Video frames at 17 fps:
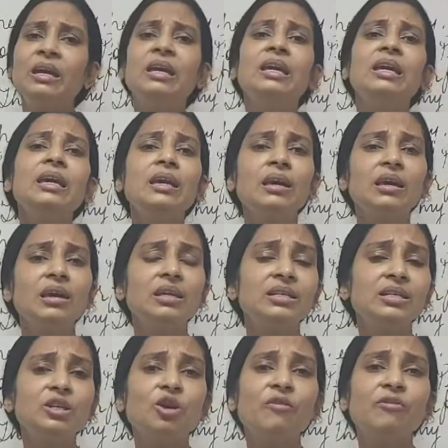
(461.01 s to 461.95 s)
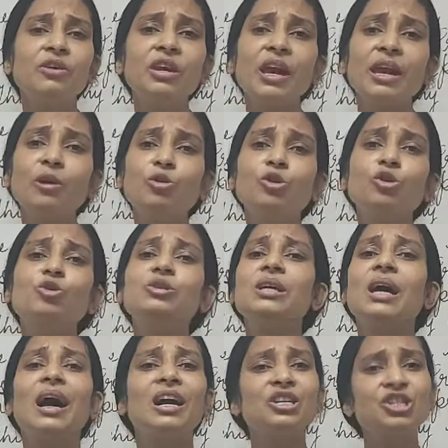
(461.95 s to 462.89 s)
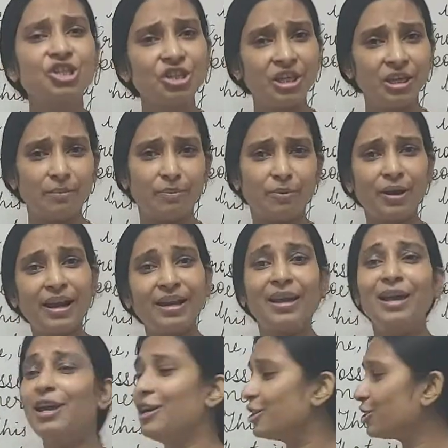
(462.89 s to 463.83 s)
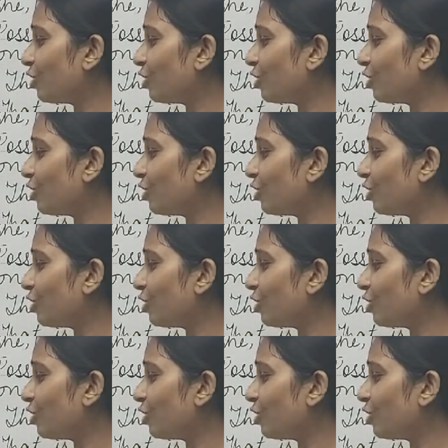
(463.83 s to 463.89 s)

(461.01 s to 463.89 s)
He, instead of he, I could use Anshdeep, right?